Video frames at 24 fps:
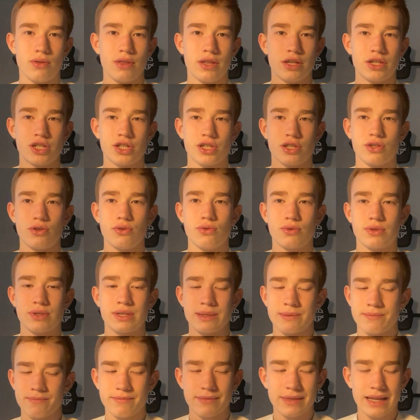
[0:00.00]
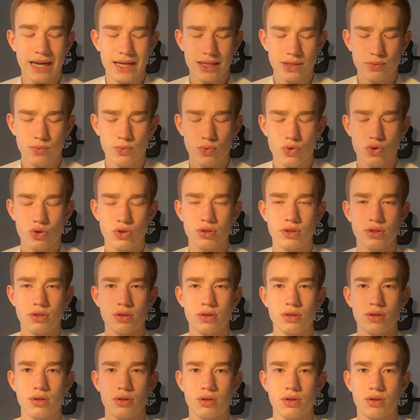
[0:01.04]
Let's just use that word.
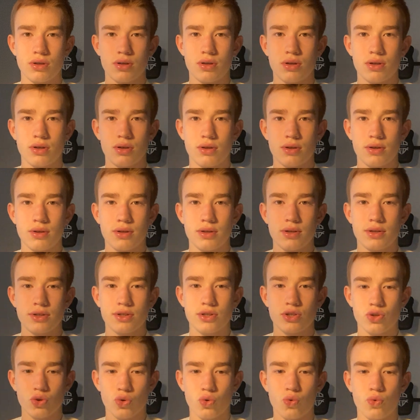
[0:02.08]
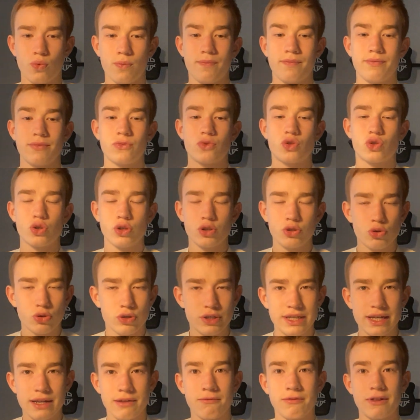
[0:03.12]
So treat
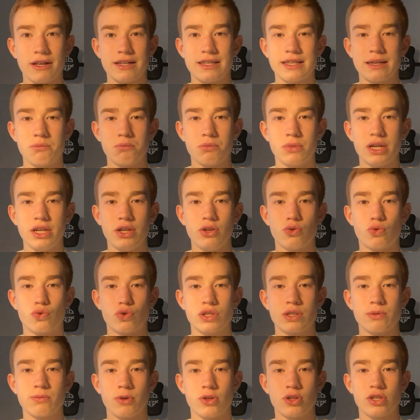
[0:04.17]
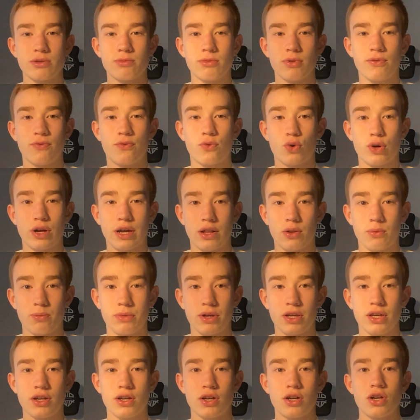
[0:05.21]
yourself like somebody you're responsible for
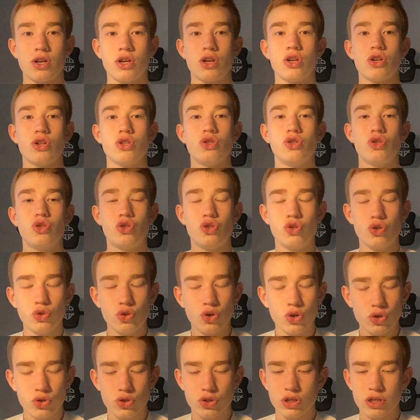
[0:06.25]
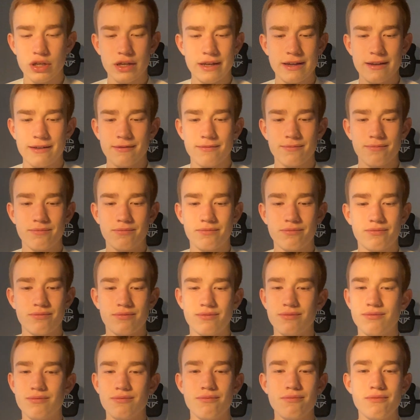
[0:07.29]
helping. Do not
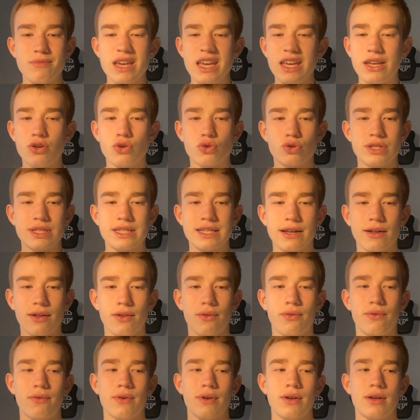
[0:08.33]
make yourself